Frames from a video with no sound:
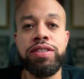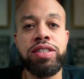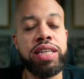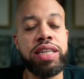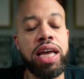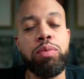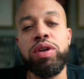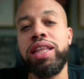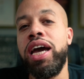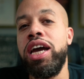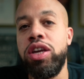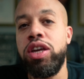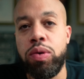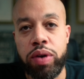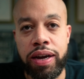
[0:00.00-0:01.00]
Same with
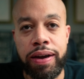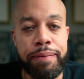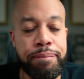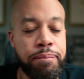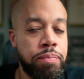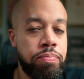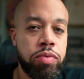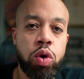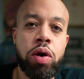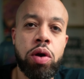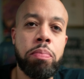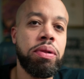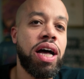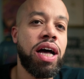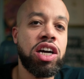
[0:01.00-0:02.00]
AUM
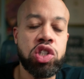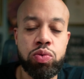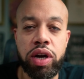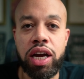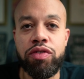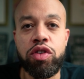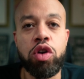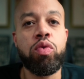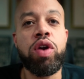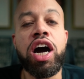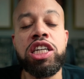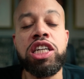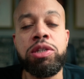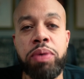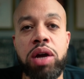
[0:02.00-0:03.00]
or Blockswave,
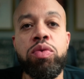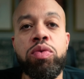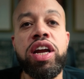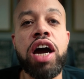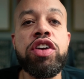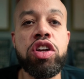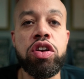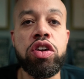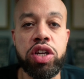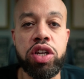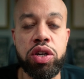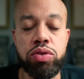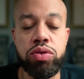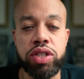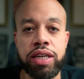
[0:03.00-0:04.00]
GarageBand, whatever you're
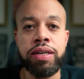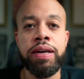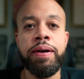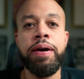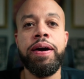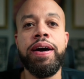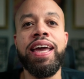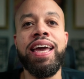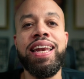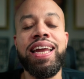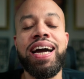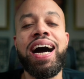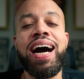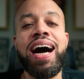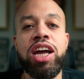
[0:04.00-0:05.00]
using
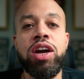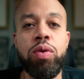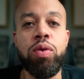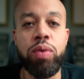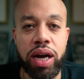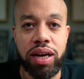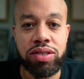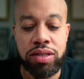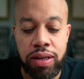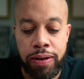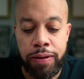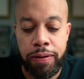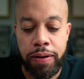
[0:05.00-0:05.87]
in iOS,